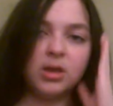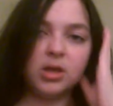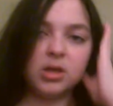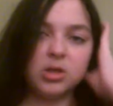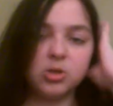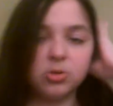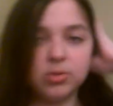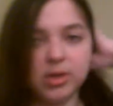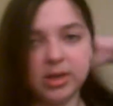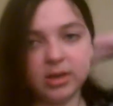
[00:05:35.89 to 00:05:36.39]

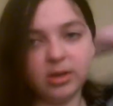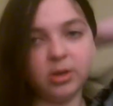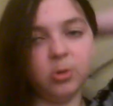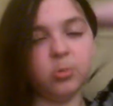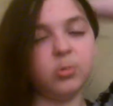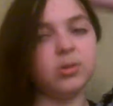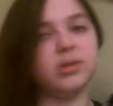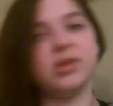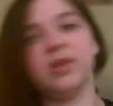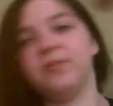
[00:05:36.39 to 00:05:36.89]
So then you
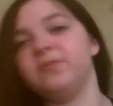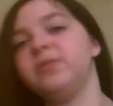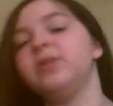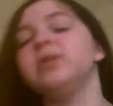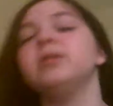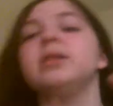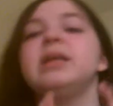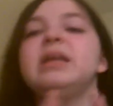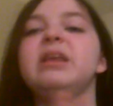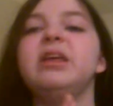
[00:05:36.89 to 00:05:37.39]
will
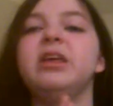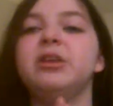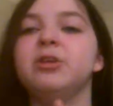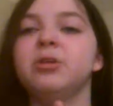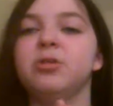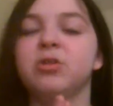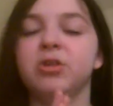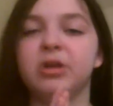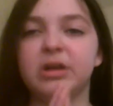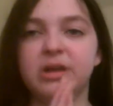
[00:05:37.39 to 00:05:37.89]
definitely need
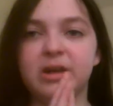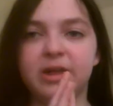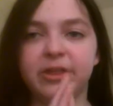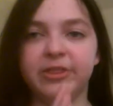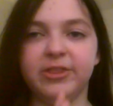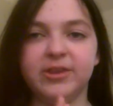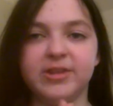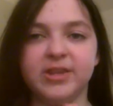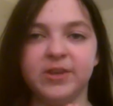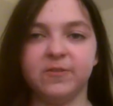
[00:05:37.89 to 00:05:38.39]
to learn
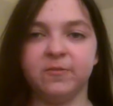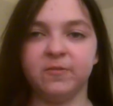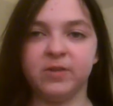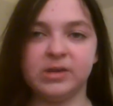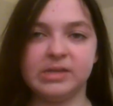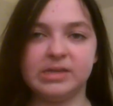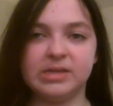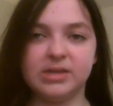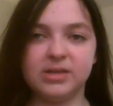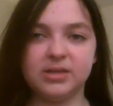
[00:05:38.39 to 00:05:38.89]
the
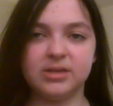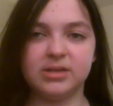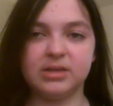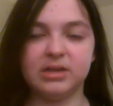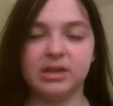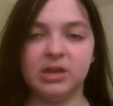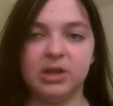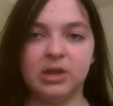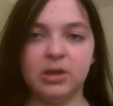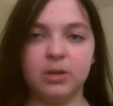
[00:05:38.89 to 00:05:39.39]
differences
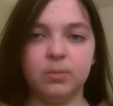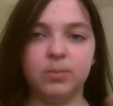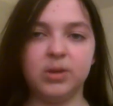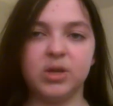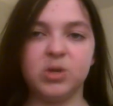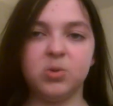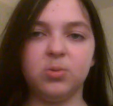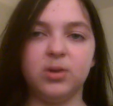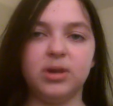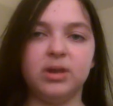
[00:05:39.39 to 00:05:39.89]

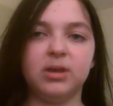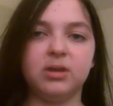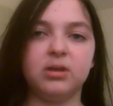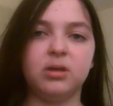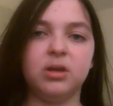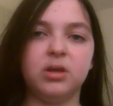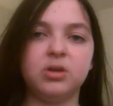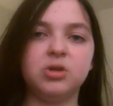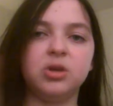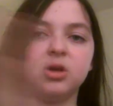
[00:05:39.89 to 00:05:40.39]

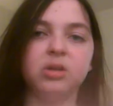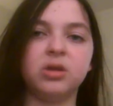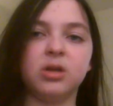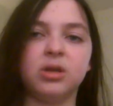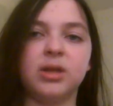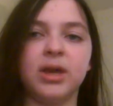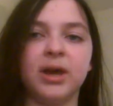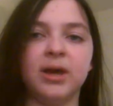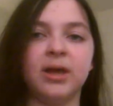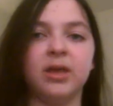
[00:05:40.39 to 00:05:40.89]
between drawing
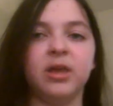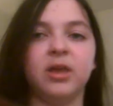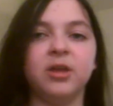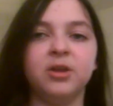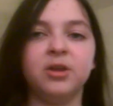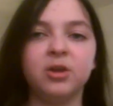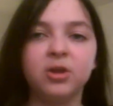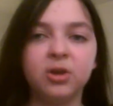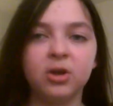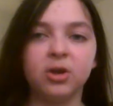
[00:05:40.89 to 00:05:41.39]
a guy
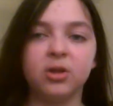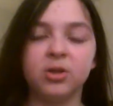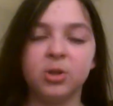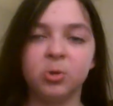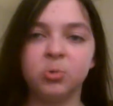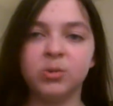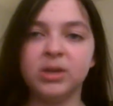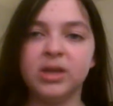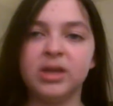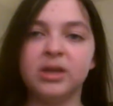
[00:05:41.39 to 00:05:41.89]
and a girl.
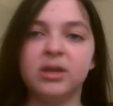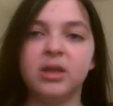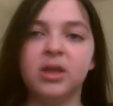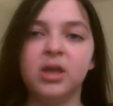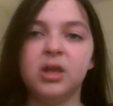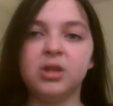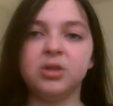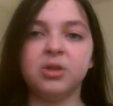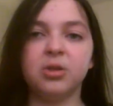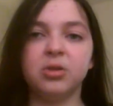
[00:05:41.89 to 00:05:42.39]
You need
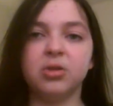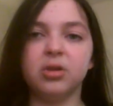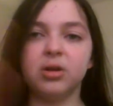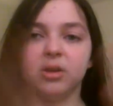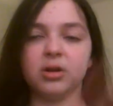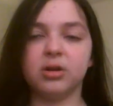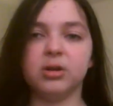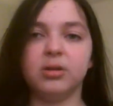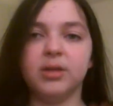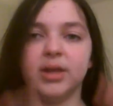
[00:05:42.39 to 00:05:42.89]
to
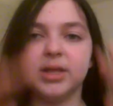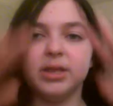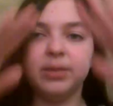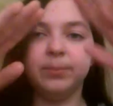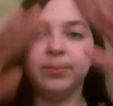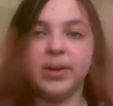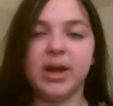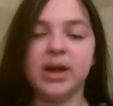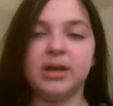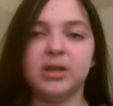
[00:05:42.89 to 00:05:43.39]
learn like the
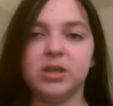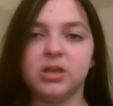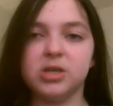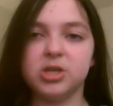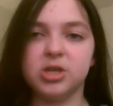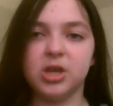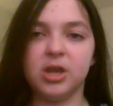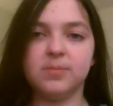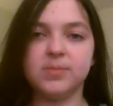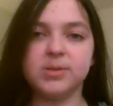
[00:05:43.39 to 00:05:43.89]
body
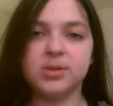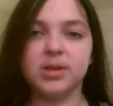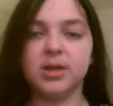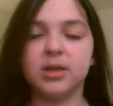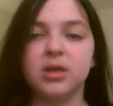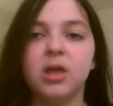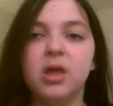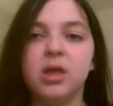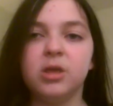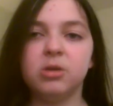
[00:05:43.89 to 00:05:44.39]
shapes.
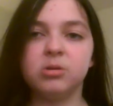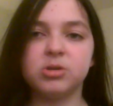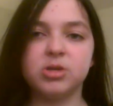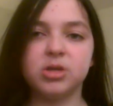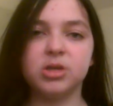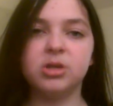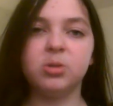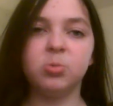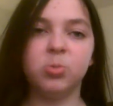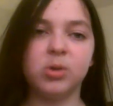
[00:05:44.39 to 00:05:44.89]
Like
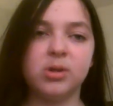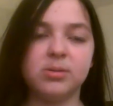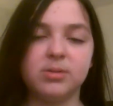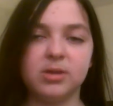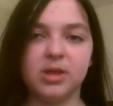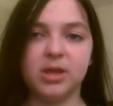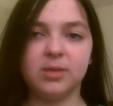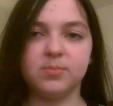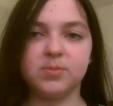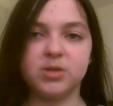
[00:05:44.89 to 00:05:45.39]
usually when
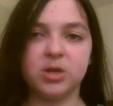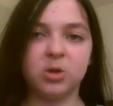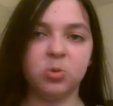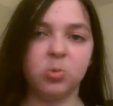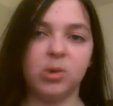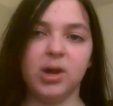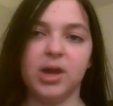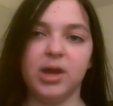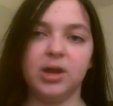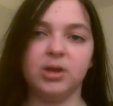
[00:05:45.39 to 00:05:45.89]
hips are
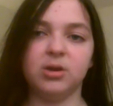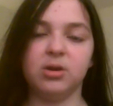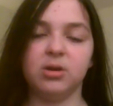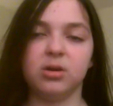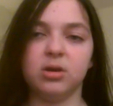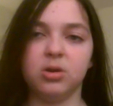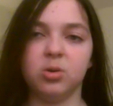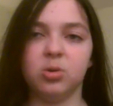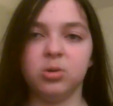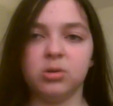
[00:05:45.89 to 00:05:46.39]

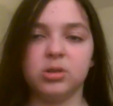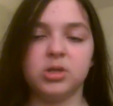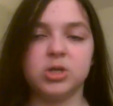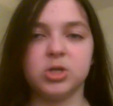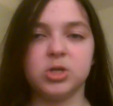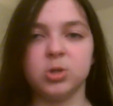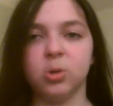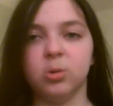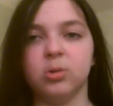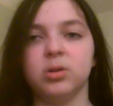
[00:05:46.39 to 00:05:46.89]
wider, or the
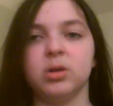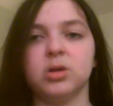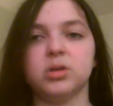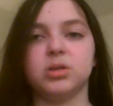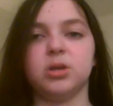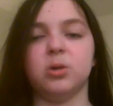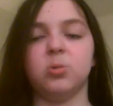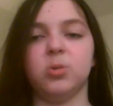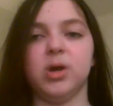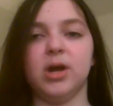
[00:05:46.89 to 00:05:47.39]
shoulders
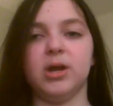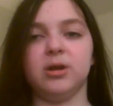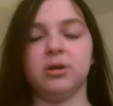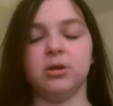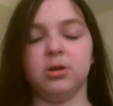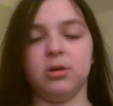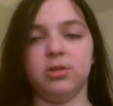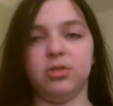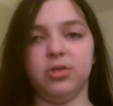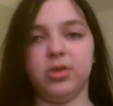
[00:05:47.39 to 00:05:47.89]
are
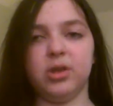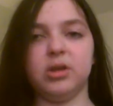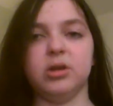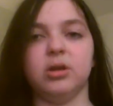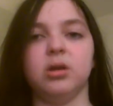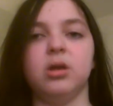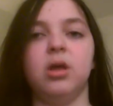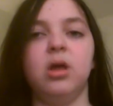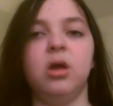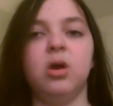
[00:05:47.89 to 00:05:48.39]
wider or
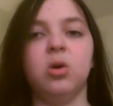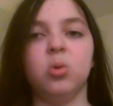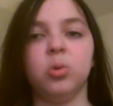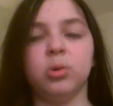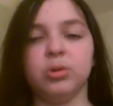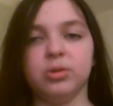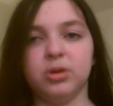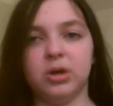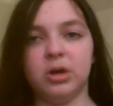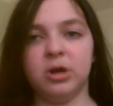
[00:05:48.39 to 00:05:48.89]
thinner,
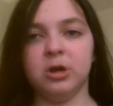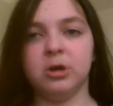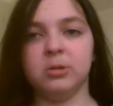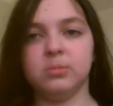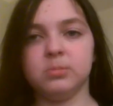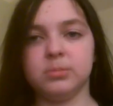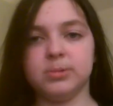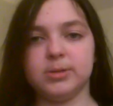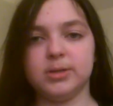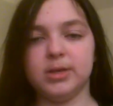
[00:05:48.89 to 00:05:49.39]
or the
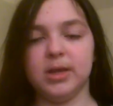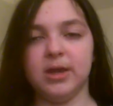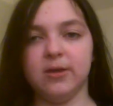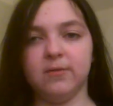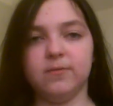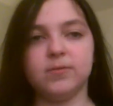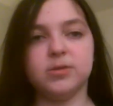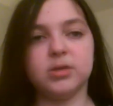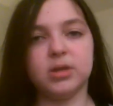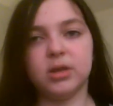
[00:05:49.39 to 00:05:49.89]
arms
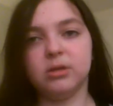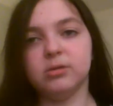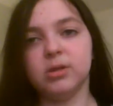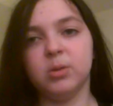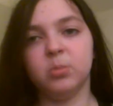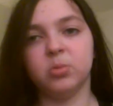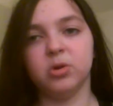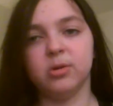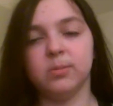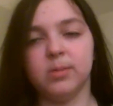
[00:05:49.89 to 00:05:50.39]
have slightly
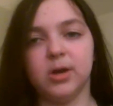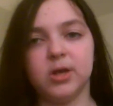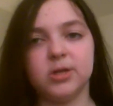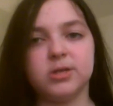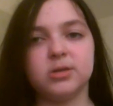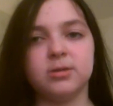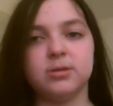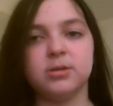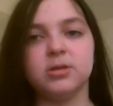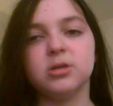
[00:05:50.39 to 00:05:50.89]
more
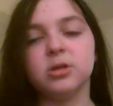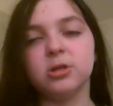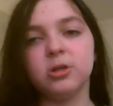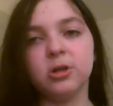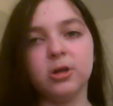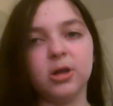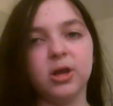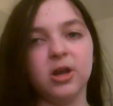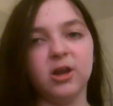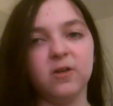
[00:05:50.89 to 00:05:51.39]
muscles, or
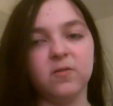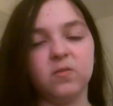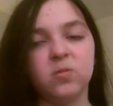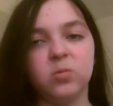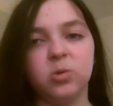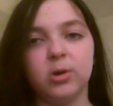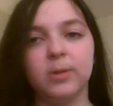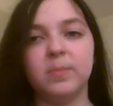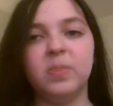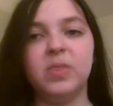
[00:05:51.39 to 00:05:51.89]
they're curved
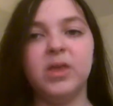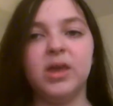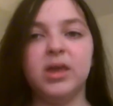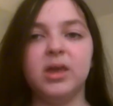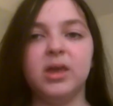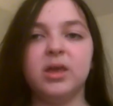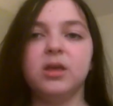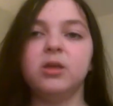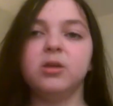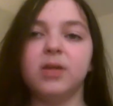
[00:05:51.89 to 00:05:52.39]
more.
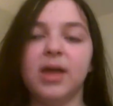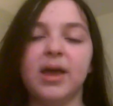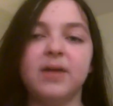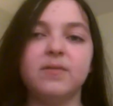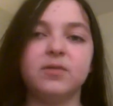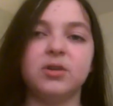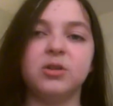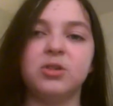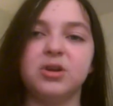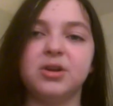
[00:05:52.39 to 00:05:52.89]
You'll have
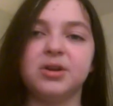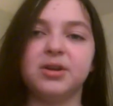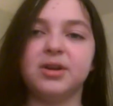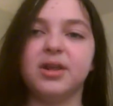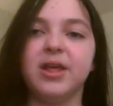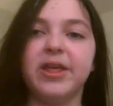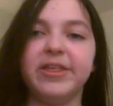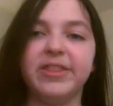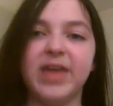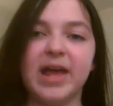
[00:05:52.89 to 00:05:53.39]
to
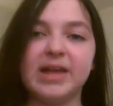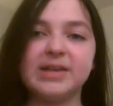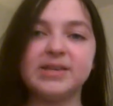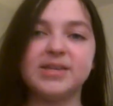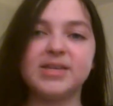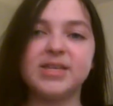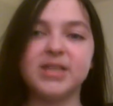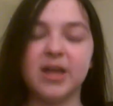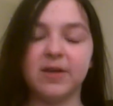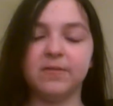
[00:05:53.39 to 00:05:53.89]
learn that
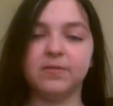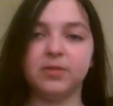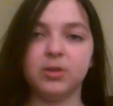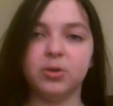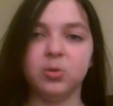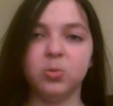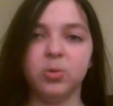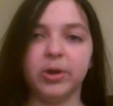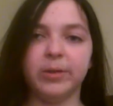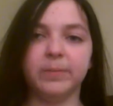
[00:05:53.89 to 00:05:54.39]
stuff,
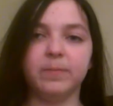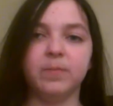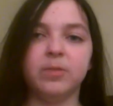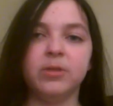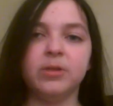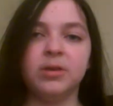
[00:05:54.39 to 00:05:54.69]
little one.